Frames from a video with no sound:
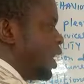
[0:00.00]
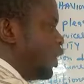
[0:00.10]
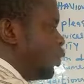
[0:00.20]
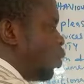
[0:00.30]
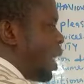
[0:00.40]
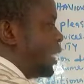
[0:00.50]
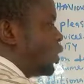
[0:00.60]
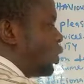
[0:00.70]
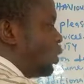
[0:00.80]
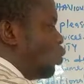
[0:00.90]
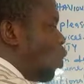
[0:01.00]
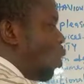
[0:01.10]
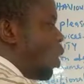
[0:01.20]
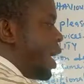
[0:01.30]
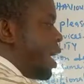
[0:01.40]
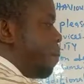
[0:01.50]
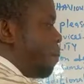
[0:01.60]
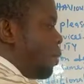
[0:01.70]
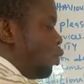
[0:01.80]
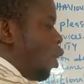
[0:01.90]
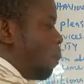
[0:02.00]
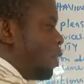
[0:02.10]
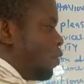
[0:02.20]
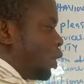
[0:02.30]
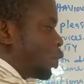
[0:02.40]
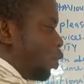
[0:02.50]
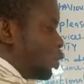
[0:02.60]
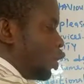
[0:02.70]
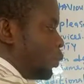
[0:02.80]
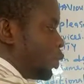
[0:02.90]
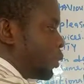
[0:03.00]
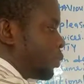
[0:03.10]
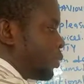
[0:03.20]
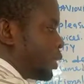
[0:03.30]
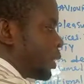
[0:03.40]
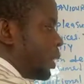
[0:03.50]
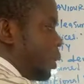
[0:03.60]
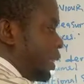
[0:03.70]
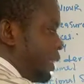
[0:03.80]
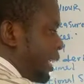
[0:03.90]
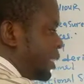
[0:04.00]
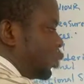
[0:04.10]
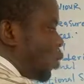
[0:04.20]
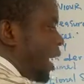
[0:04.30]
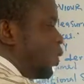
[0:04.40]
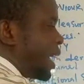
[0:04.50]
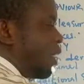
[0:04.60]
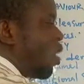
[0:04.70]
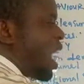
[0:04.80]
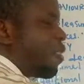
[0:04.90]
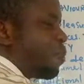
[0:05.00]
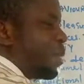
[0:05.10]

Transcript: No addition, no previous consumption. That is why you cannot have